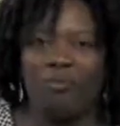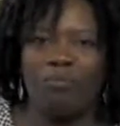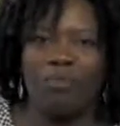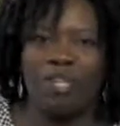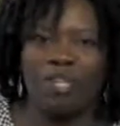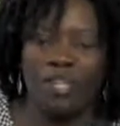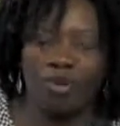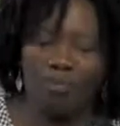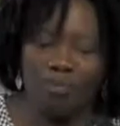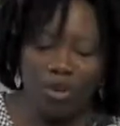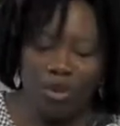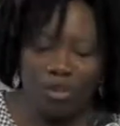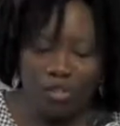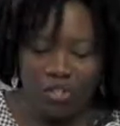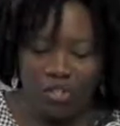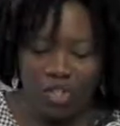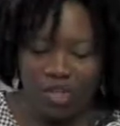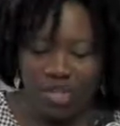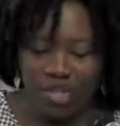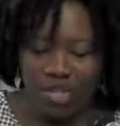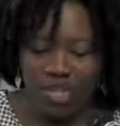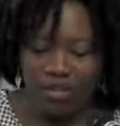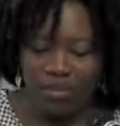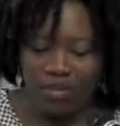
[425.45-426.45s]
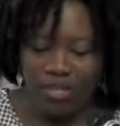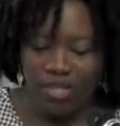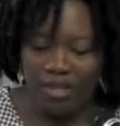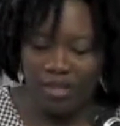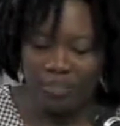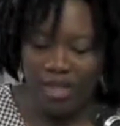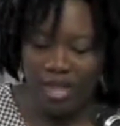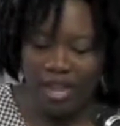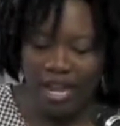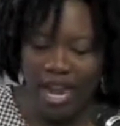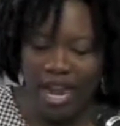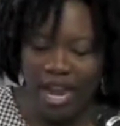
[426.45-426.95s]
But the motion was
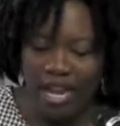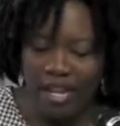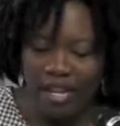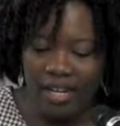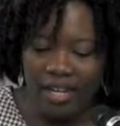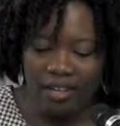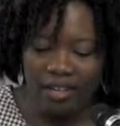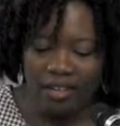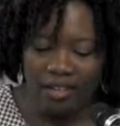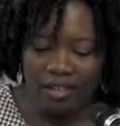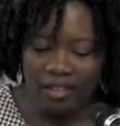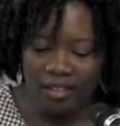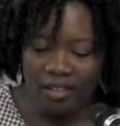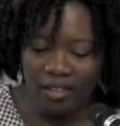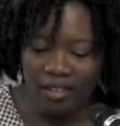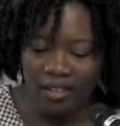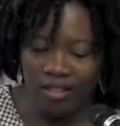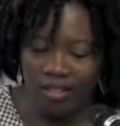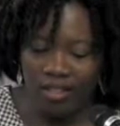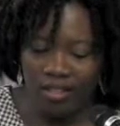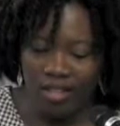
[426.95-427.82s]
mechanical,